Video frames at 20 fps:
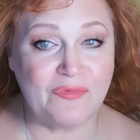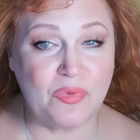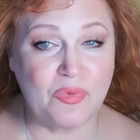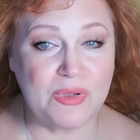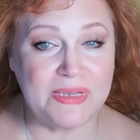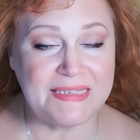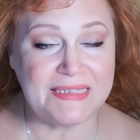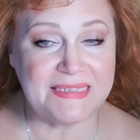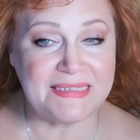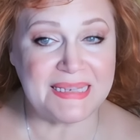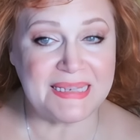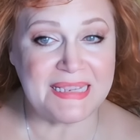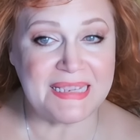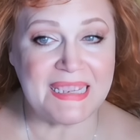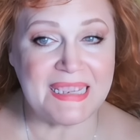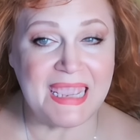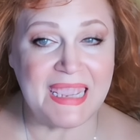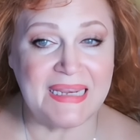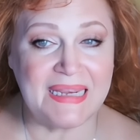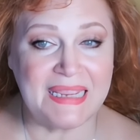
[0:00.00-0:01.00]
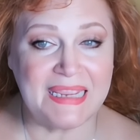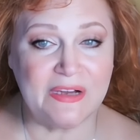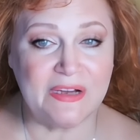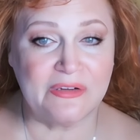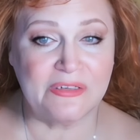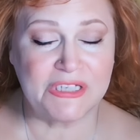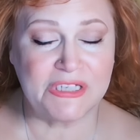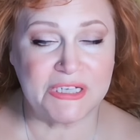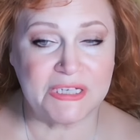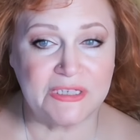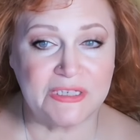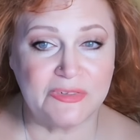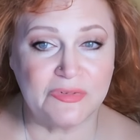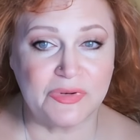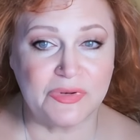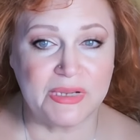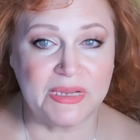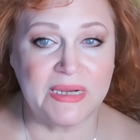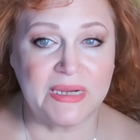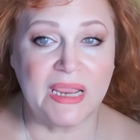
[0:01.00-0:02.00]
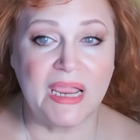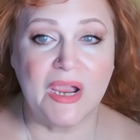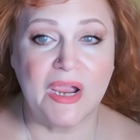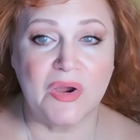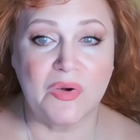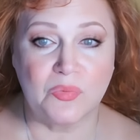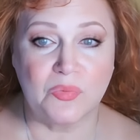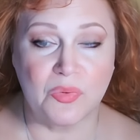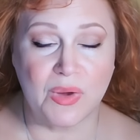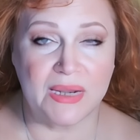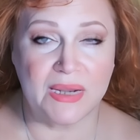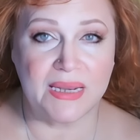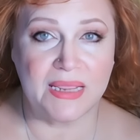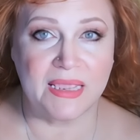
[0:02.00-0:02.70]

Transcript: staff would see and hear children